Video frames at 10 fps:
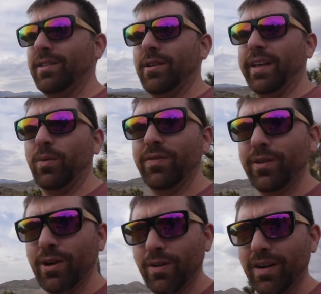You know, like if
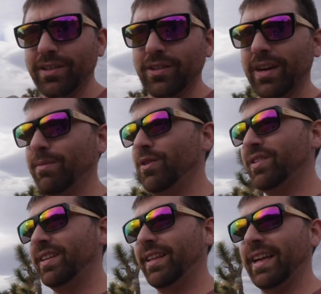you go to our Instagram and you
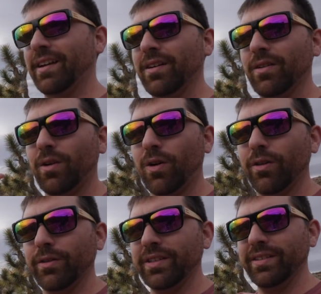see like
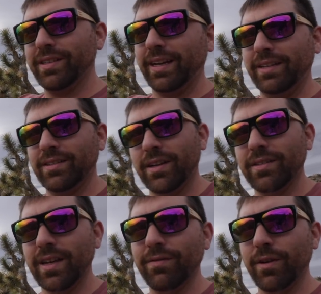all those insane
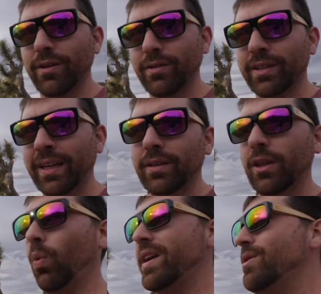sunset photos,
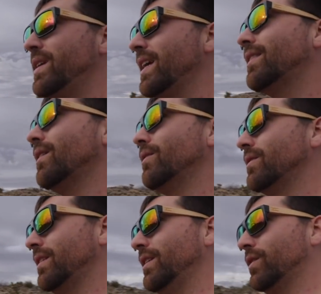the way you get
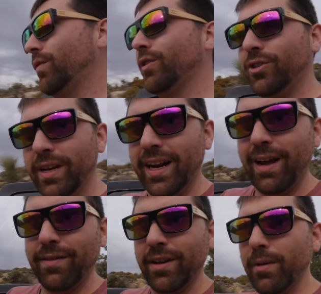those is first you gotta
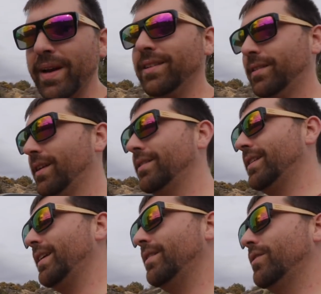have an amazing
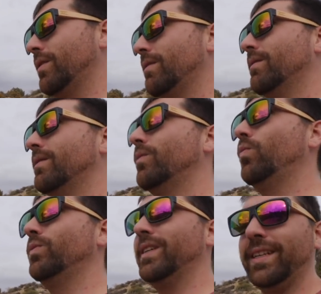sunset. So
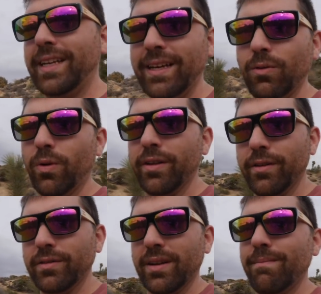to get one of
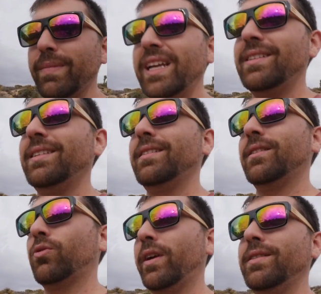those amazing,
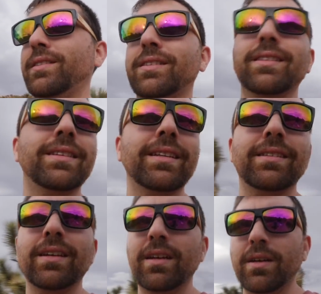crazy
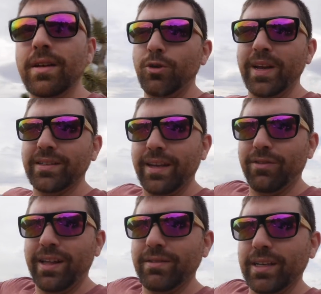sunsets, you basically
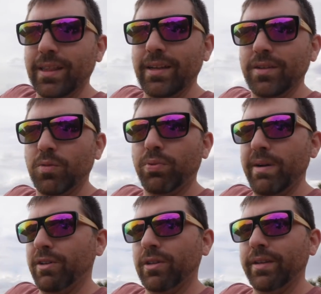have clouds like this
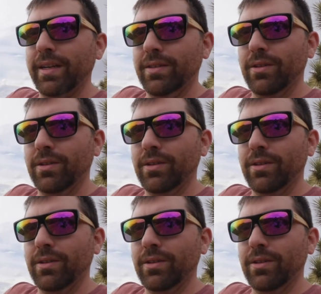pretty much all day.